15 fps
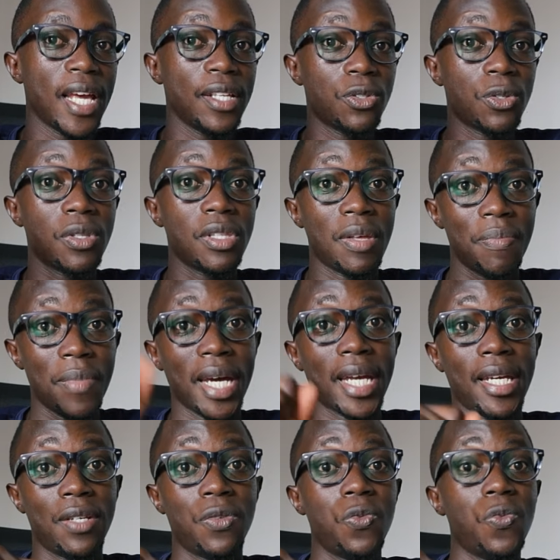lights on the
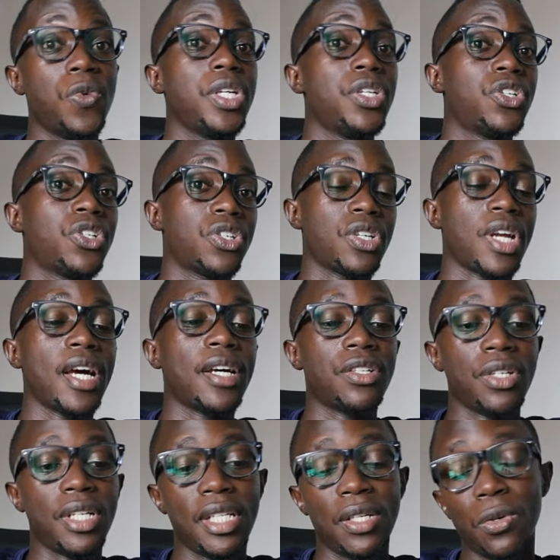market, which
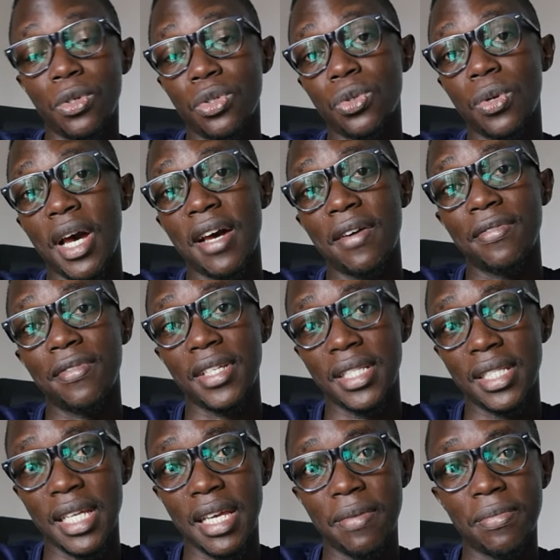actually also have the
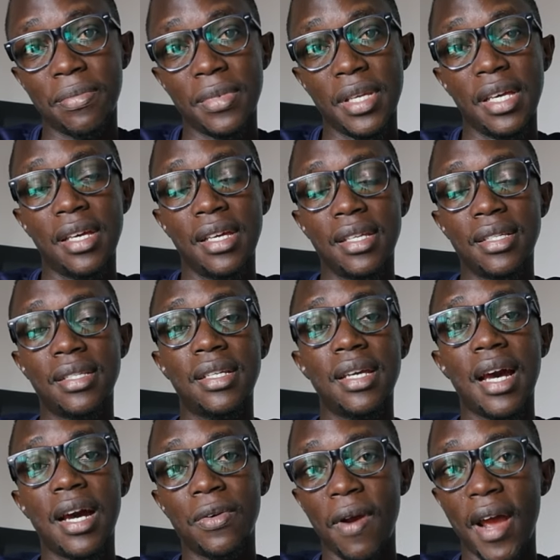same
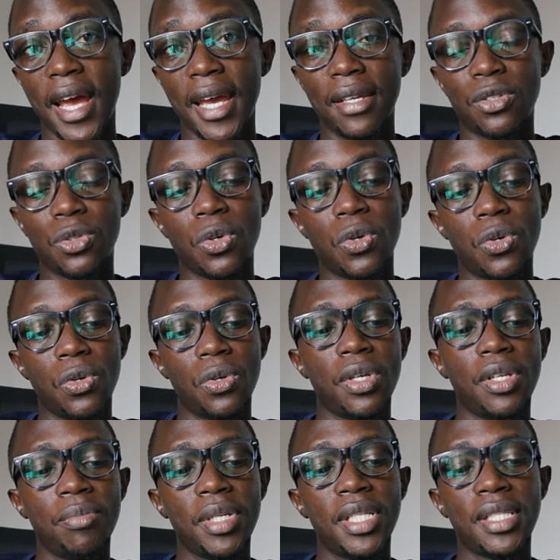CRI. So
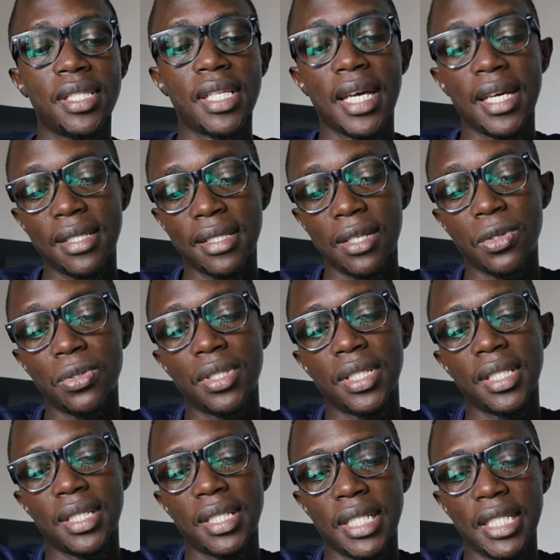it means the
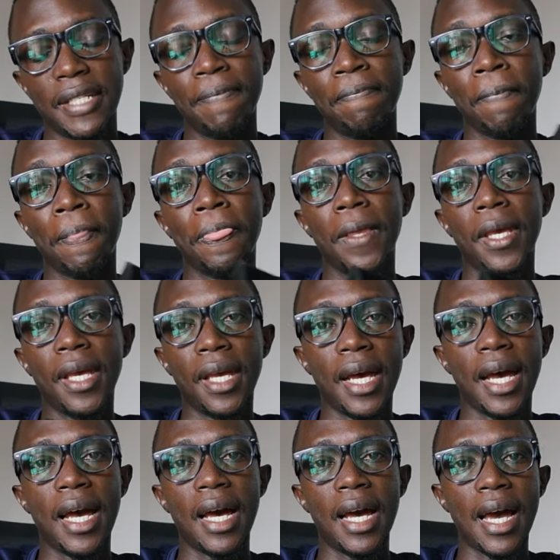SL60
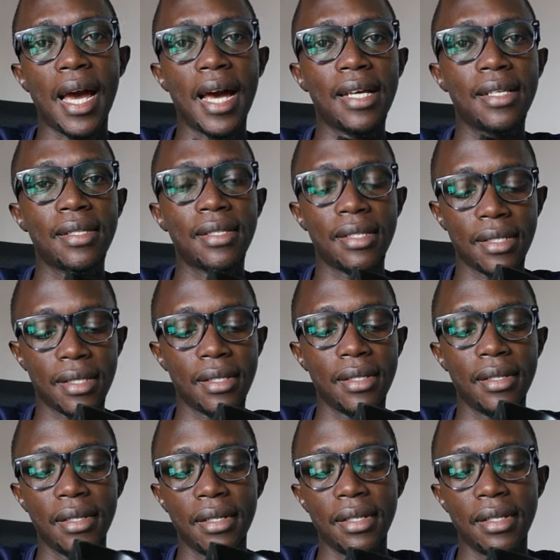uh,
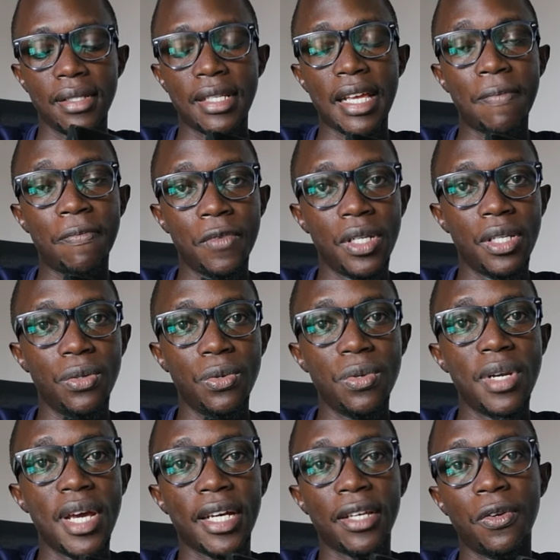has some really
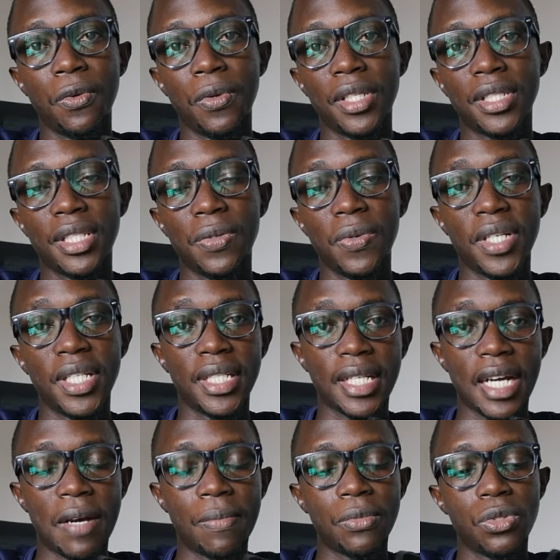good accuracy when it
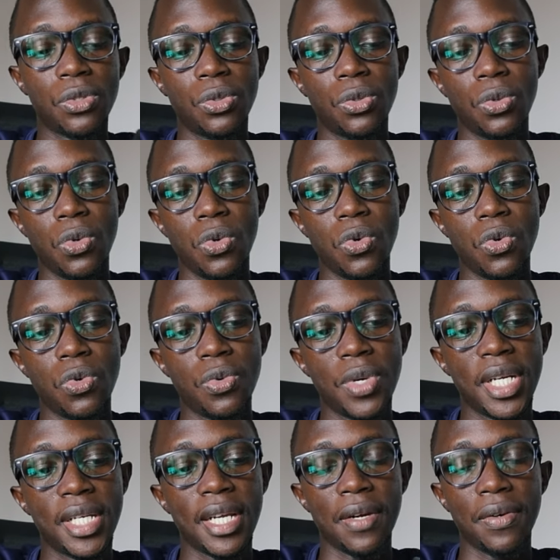comes to
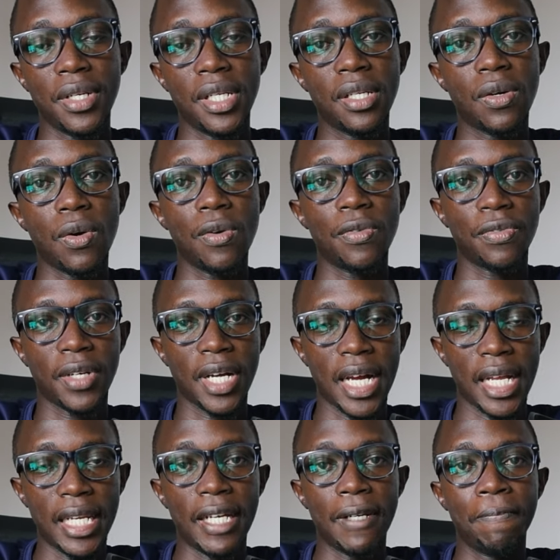rendering of
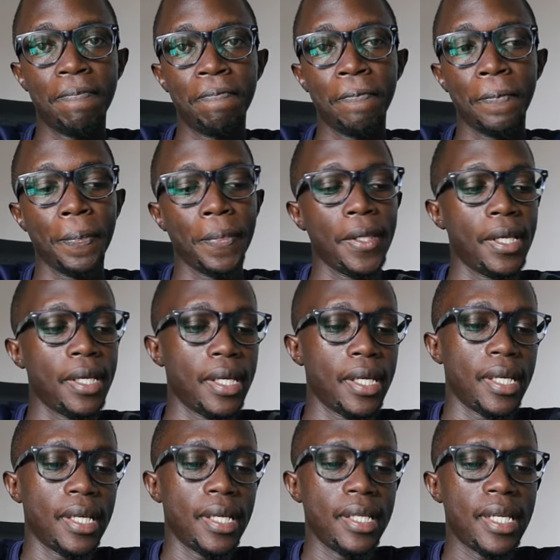color.
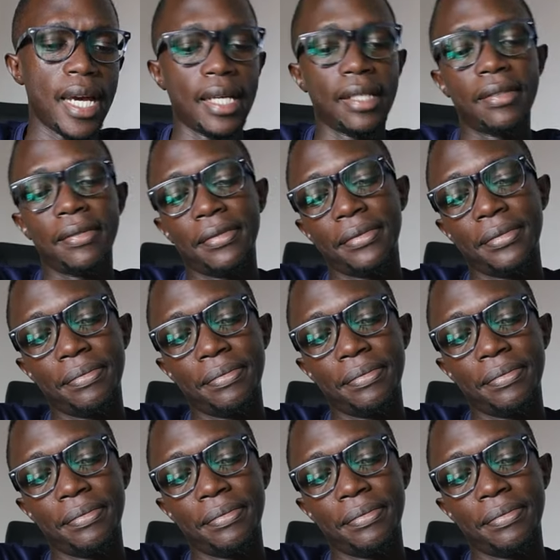Yeah.